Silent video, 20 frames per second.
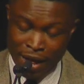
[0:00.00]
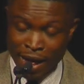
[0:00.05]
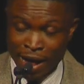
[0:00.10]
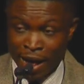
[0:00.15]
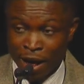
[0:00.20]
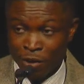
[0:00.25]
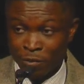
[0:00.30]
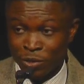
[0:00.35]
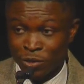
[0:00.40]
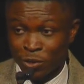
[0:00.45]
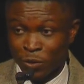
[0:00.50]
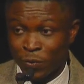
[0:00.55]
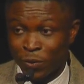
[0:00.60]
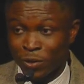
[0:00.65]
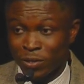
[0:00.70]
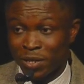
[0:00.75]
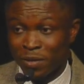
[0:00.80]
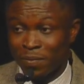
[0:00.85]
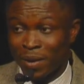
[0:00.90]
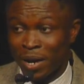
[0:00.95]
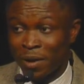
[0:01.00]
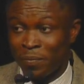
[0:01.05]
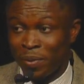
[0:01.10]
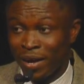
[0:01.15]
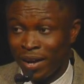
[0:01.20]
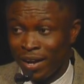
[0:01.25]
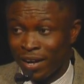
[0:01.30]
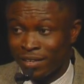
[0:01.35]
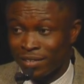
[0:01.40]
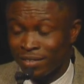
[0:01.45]
I will be supported by
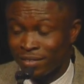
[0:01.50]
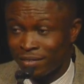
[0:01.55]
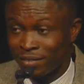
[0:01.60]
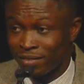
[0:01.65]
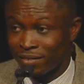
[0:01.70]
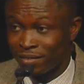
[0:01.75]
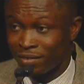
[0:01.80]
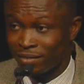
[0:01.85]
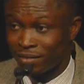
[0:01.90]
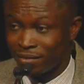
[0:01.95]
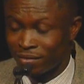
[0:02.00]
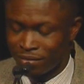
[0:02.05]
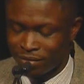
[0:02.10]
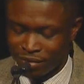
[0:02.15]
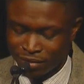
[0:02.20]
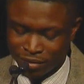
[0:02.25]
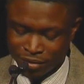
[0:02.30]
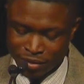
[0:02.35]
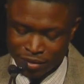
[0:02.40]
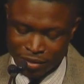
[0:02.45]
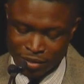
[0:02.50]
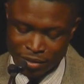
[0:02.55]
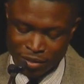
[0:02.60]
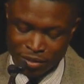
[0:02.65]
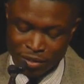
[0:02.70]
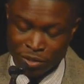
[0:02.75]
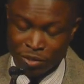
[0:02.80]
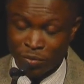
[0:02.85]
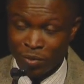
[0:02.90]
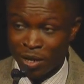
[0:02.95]
Penn
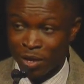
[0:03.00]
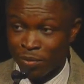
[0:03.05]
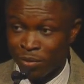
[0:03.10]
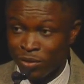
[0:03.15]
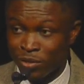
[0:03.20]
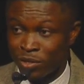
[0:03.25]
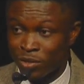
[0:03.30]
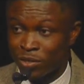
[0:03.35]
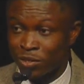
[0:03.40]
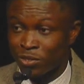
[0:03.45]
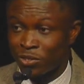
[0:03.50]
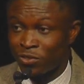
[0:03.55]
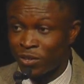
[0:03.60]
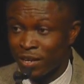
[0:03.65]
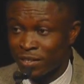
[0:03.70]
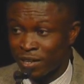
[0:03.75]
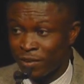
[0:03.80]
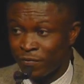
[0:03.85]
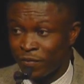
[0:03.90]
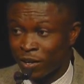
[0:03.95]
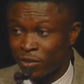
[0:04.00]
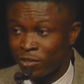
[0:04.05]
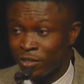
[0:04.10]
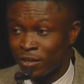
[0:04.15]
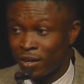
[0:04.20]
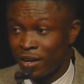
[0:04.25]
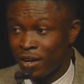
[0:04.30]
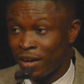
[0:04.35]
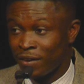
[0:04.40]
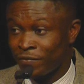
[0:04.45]
to be able to construct
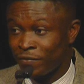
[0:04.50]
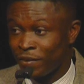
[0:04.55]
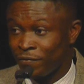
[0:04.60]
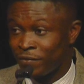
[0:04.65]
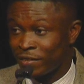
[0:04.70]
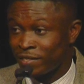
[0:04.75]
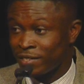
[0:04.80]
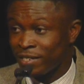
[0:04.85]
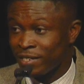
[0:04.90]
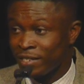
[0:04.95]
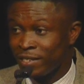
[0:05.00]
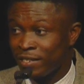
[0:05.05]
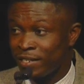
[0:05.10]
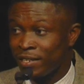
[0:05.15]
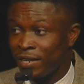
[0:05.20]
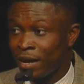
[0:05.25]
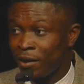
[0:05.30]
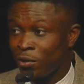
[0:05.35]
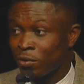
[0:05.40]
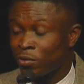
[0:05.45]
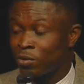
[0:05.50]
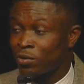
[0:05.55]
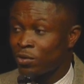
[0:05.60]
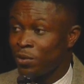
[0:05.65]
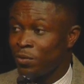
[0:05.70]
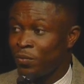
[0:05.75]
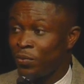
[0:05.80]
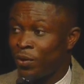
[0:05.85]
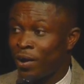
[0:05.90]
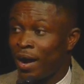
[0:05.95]
a facility that will
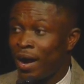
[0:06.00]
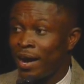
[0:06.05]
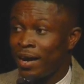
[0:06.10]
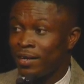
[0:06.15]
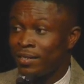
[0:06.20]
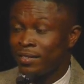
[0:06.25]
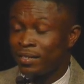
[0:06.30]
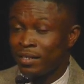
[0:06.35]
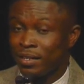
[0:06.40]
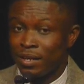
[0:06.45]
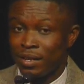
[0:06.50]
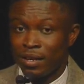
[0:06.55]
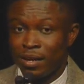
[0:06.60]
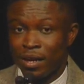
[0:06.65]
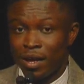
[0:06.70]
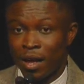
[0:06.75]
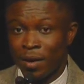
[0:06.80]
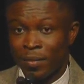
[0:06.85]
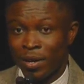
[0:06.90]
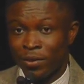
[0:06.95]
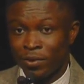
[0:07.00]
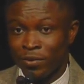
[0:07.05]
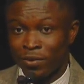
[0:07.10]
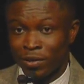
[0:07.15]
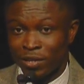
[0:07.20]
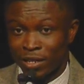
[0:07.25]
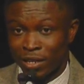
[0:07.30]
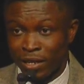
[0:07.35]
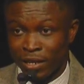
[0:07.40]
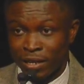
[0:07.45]
comprise a
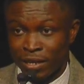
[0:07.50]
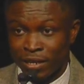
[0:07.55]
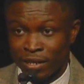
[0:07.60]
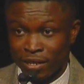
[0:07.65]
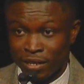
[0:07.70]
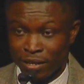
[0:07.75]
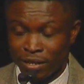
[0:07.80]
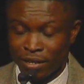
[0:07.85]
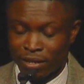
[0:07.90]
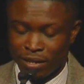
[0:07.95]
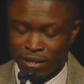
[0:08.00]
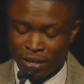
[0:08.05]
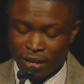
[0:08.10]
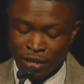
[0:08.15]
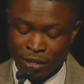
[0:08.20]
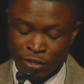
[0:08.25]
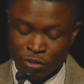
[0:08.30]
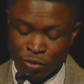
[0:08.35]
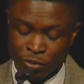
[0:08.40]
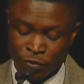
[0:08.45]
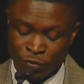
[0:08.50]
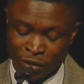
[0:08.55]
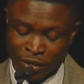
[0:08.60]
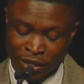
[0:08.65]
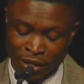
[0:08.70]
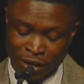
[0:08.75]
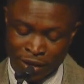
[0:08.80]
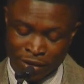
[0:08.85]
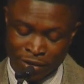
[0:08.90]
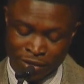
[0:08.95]
medical clinic and a school for
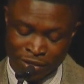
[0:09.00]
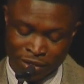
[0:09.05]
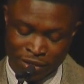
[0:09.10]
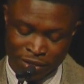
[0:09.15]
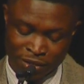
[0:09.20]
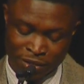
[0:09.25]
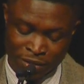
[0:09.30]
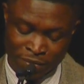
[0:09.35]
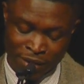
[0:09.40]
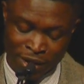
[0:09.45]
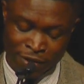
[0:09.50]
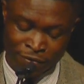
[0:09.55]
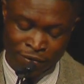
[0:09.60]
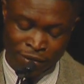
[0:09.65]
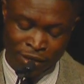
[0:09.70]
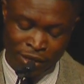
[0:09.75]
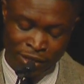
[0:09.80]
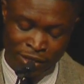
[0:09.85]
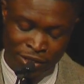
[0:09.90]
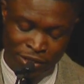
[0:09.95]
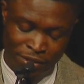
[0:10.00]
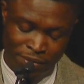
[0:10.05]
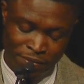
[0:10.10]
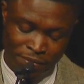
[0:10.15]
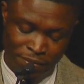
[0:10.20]
girls in my village.